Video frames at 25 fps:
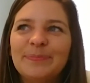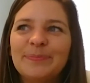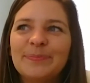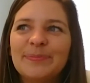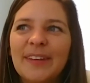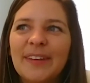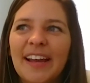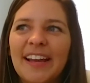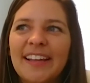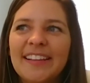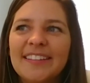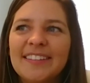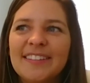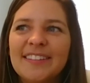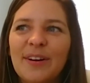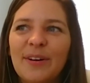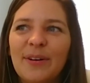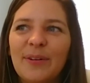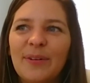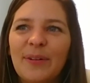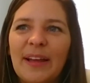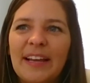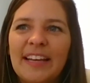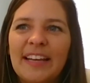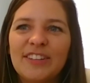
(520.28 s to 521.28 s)
And
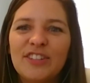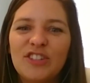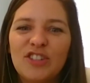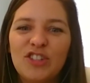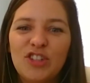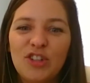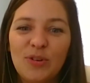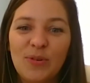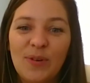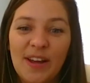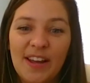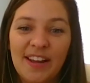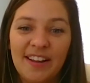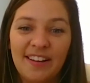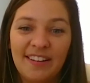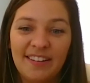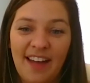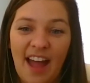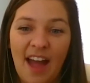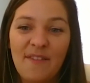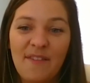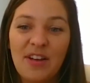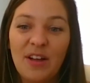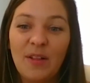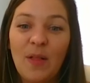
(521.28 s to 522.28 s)
so like
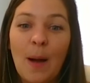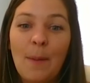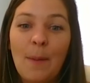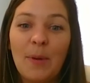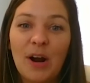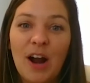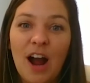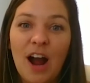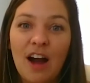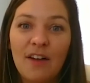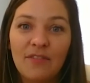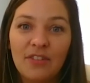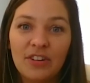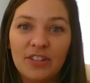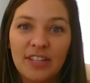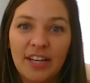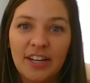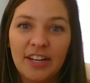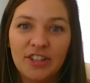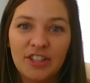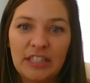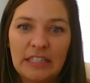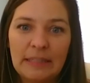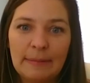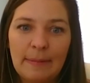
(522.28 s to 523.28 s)
having a lot more
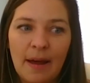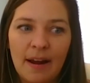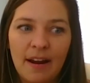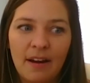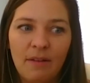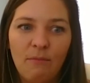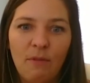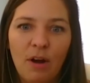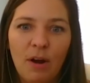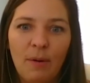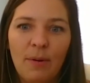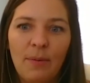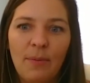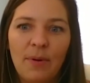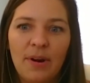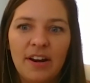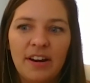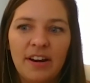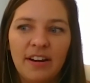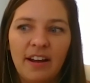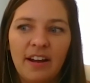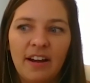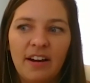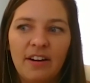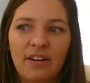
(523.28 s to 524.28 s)
conversations about it and where we wanted
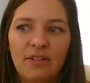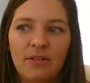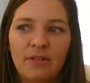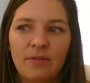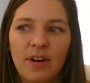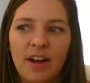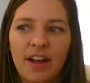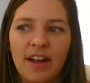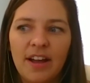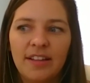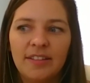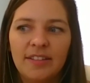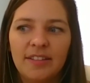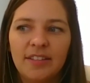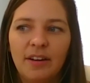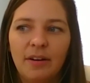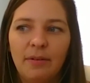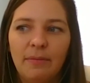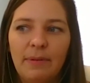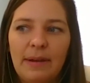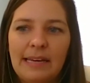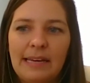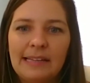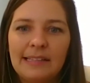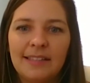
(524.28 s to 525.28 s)
to go. And so
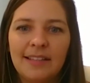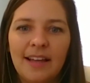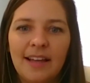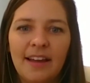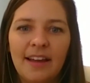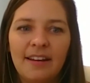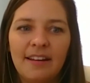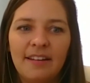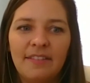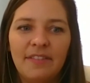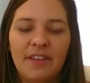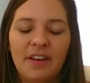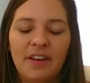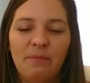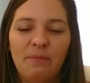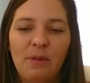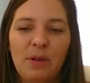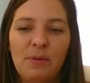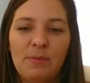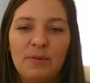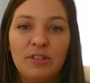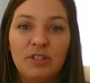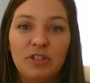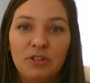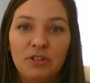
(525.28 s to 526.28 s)
we decided that
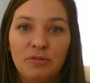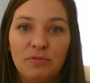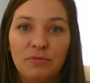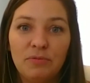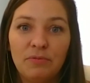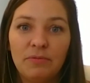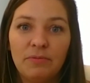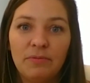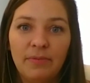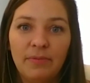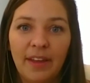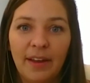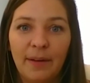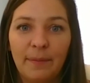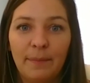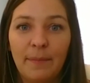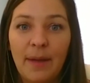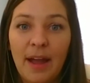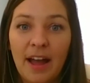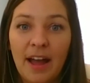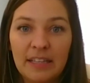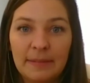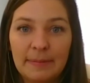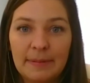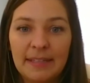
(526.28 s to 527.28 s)
we would do, like, my
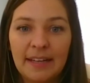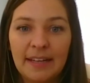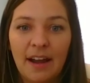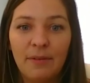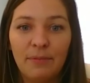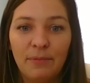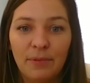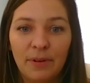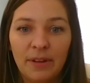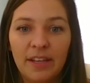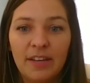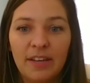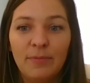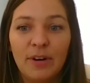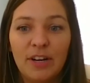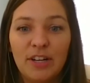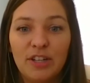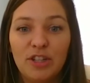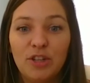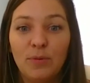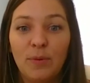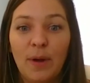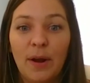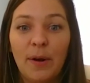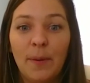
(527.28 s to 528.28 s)
husband's like, I really want to
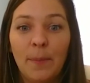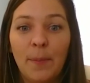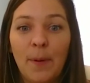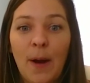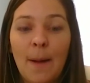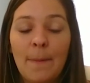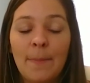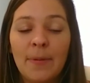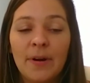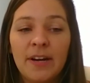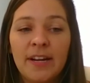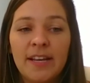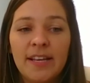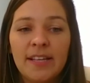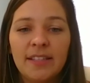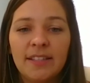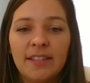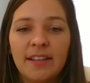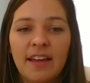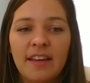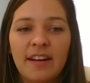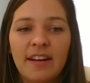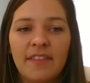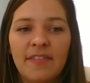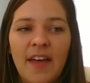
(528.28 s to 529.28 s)
do rental properties.
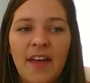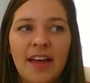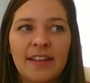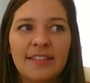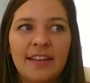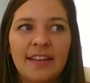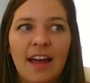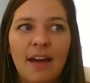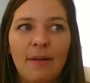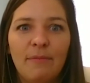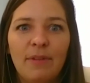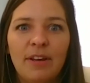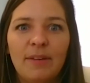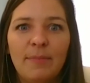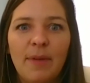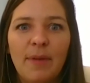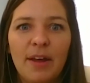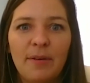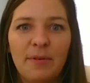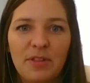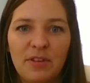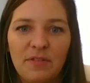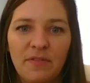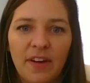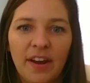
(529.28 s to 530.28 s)
And at that time we
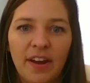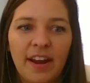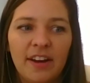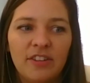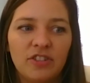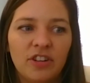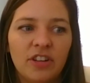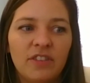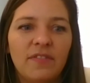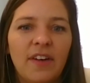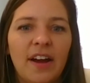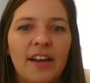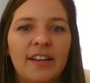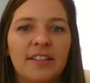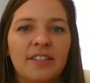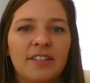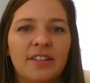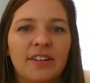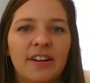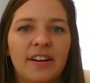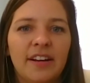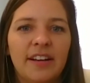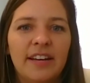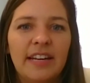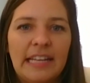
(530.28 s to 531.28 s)
met with a financial
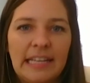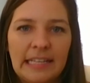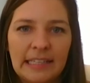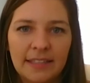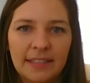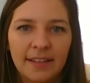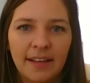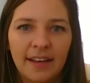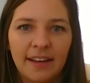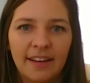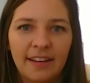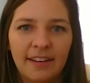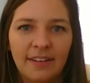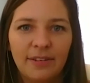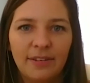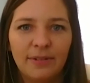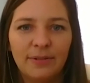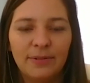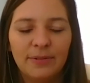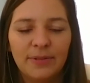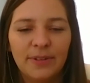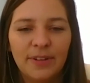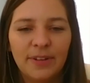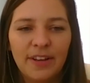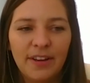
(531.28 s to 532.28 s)
advisor, and he's like,
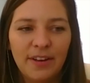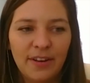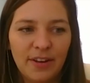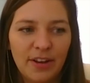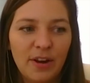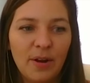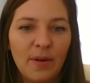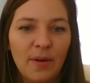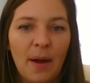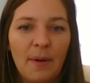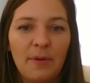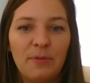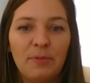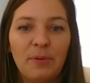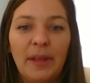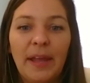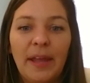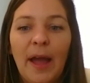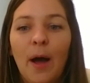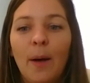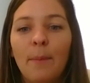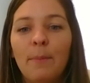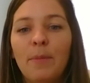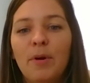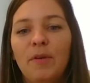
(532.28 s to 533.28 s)
that would really
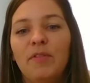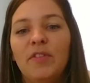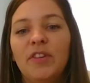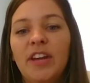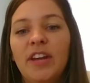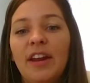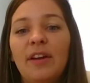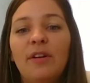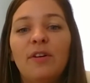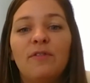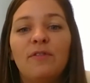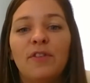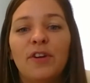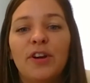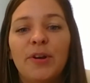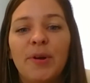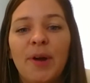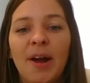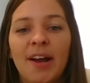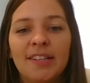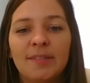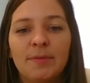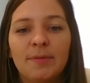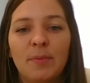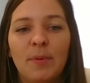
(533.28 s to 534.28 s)
help move the needle for you
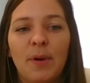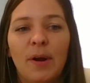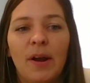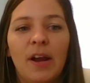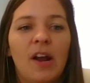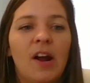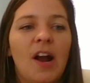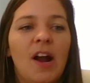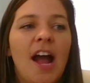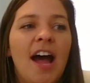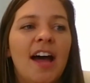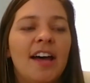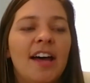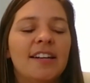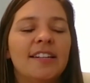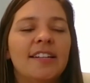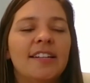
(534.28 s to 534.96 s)
guys with where you're at.